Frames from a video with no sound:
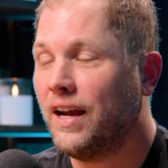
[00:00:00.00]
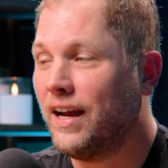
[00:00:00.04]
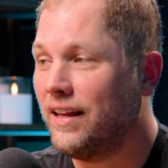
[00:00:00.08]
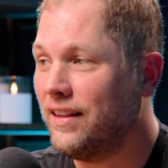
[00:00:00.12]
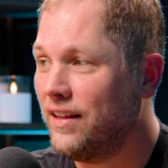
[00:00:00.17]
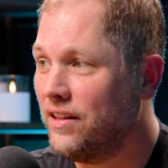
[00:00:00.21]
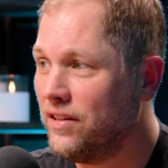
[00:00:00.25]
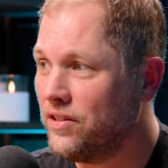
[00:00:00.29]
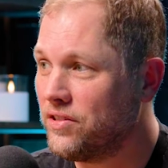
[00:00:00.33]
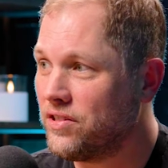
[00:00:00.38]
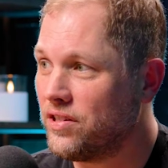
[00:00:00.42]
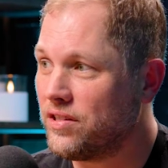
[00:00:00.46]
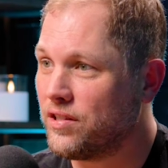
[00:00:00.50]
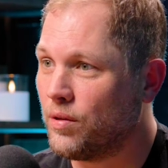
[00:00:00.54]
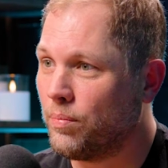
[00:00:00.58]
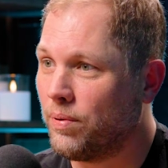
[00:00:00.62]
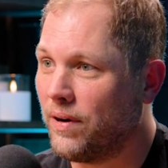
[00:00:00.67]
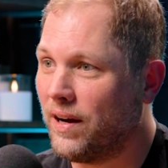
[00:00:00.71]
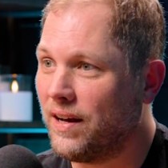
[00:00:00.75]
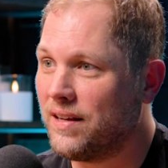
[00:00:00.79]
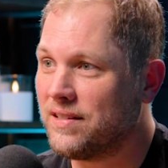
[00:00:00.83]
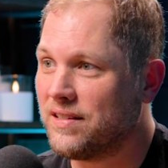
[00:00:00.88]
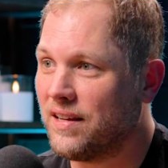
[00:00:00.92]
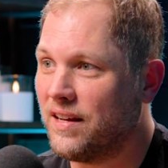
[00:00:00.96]
And then there's just the
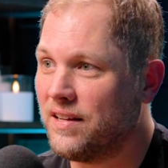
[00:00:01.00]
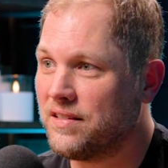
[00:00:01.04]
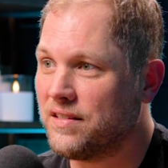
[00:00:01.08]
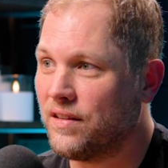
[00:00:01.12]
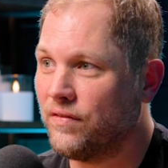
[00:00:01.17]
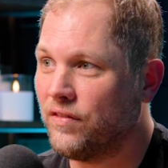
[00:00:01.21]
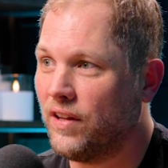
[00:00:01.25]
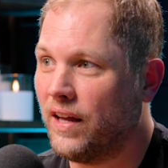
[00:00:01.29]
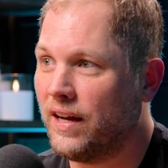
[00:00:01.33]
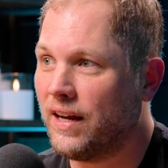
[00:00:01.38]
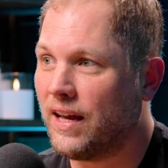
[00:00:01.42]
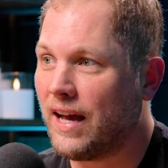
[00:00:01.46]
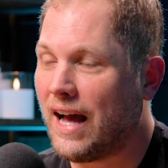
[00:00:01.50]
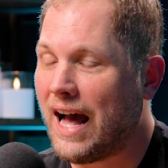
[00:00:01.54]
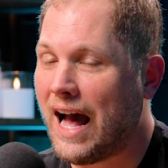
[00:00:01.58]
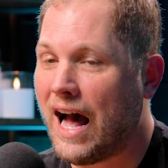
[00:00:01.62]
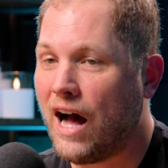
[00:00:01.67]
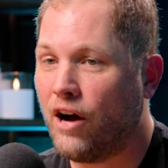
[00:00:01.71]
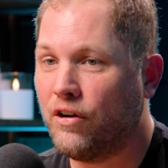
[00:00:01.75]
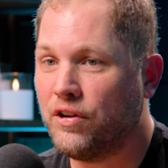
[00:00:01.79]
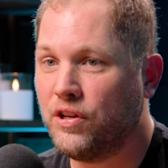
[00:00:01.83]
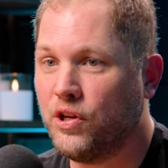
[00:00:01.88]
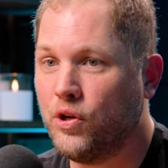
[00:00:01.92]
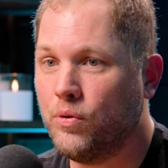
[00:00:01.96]
process of, like,
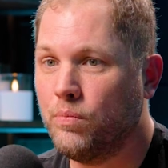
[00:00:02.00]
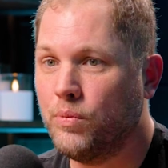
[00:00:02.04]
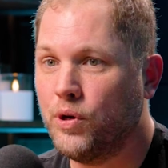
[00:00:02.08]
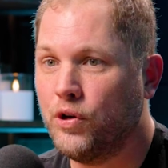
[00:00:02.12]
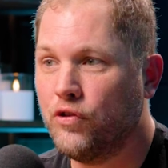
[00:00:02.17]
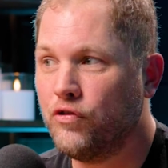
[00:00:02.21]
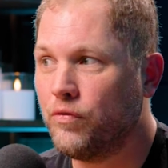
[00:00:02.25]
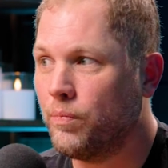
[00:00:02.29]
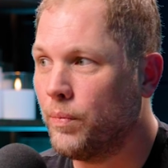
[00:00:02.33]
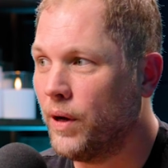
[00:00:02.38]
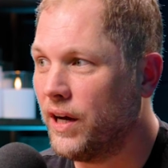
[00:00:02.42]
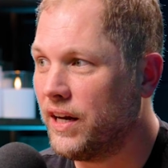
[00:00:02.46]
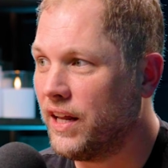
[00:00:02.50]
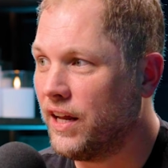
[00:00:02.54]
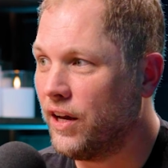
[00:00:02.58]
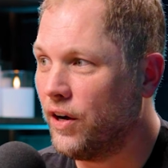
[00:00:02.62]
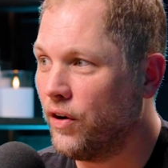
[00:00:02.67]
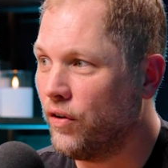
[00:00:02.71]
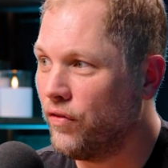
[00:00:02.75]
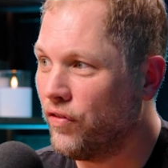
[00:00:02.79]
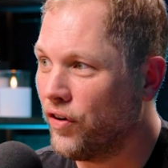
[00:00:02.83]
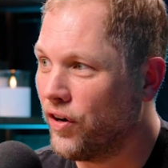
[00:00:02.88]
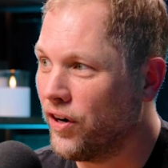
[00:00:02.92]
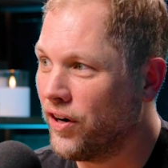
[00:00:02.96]
how do you move money
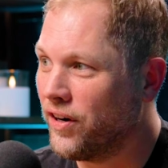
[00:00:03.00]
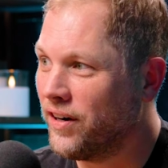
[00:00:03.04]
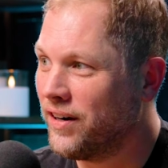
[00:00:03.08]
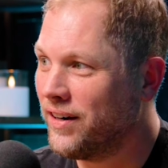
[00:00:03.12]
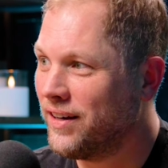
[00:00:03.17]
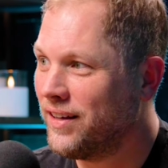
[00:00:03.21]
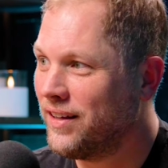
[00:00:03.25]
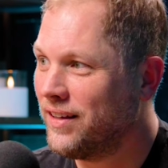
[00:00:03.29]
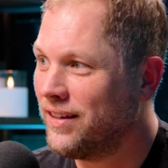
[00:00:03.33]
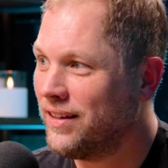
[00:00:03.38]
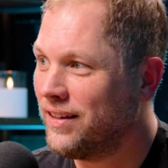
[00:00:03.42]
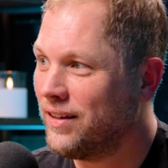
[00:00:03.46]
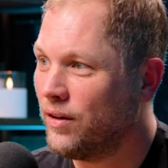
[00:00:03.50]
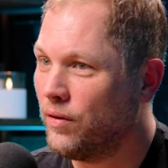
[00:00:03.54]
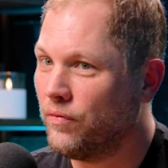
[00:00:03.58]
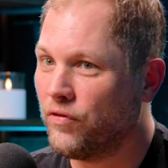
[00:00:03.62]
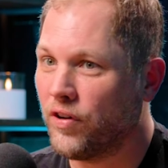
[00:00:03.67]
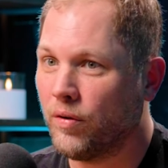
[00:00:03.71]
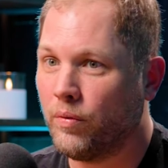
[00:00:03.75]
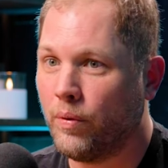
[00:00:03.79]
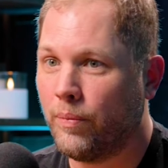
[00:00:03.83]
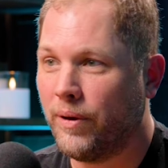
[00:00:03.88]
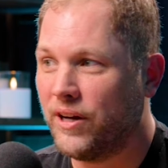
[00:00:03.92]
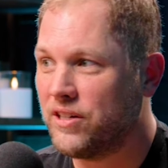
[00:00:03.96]
over yeah.
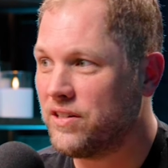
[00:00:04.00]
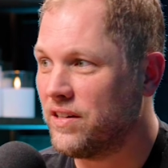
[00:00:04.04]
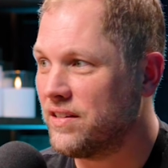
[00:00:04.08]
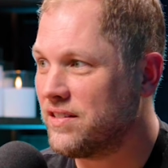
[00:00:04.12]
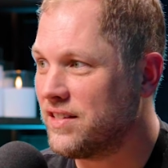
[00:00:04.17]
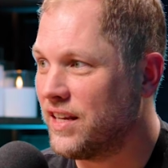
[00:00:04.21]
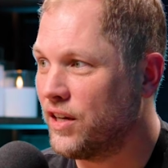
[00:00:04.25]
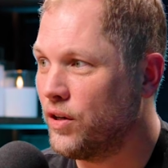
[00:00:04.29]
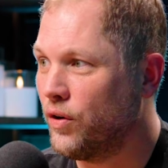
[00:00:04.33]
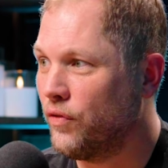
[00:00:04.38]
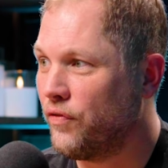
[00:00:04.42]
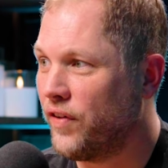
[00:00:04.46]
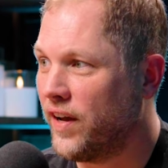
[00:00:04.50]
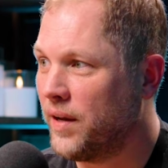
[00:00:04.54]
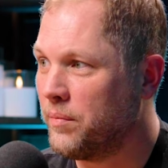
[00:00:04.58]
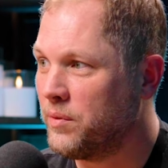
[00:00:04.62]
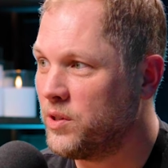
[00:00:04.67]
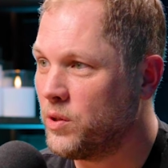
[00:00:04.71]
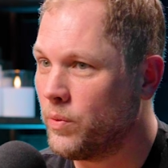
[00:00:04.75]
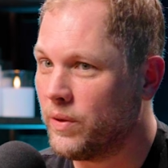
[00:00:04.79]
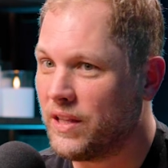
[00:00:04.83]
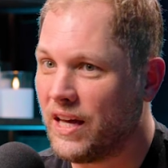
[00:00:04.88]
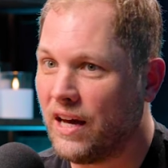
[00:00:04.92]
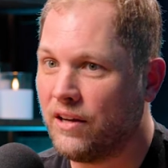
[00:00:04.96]
from a bunch of single
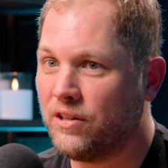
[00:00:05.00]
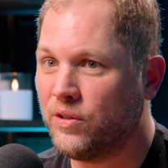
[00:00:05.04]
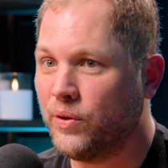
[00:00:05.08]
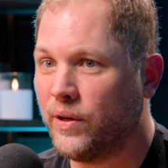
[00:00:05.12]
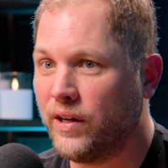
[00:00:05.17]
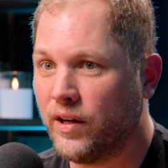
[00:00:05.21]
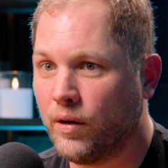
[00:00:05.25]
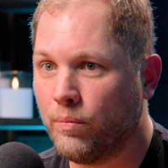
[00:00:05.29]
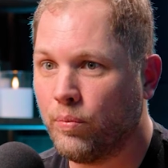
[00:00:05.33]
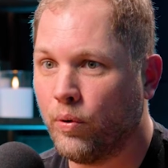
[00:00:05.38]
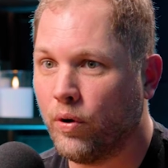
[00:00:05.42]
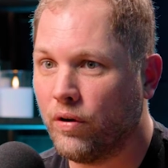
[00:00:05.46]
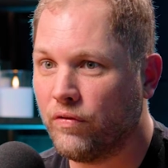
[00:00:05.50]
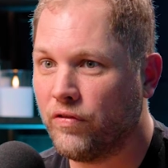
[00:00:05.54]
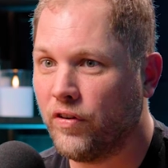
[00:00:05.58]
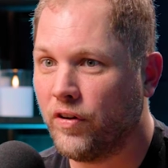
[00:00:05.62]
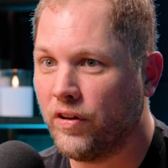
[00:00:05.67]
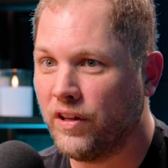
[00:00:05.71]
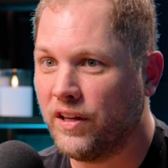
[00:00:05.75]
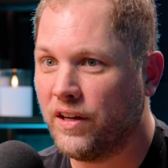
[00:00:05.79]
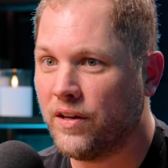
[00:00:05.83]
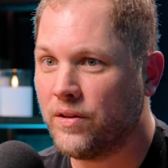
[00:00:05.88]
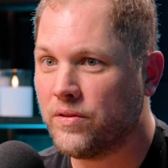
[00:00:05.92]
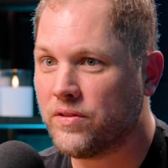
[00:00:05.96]
families without doing a
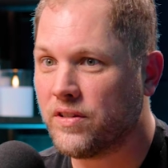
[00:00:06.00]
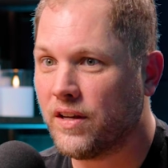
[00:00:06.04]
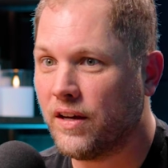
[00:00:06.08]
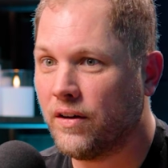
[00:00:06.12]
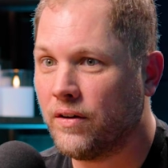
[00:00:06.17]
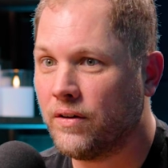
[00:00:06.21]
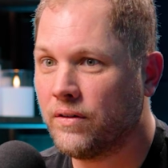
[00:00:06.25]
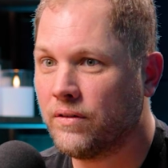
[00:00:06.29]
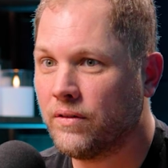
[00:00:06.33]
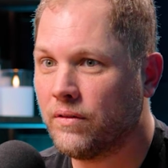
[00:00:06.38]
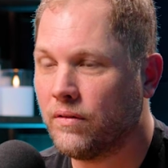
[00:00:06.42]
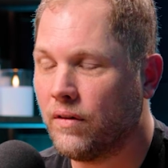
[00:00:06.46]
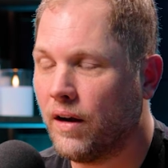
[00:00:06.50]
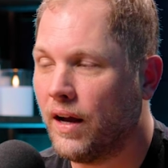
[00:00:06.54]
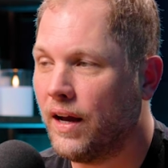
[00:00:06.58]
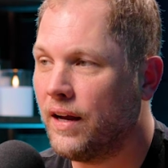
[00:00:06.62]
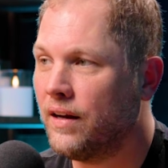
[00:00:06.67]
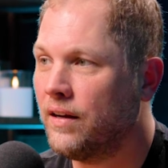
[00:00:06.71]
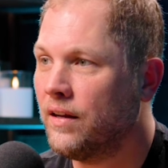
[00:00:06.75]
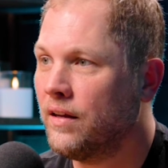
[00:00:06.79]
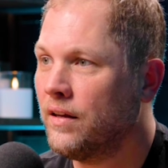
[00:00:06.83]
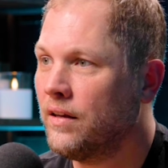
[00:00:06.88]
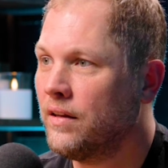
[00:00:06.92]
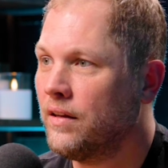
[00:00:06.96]
portfolio sale, yeah.
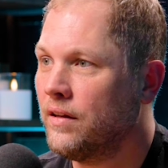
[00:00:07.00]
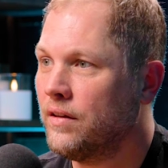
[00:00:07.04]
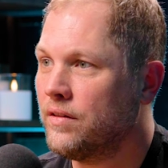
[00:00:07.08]
right?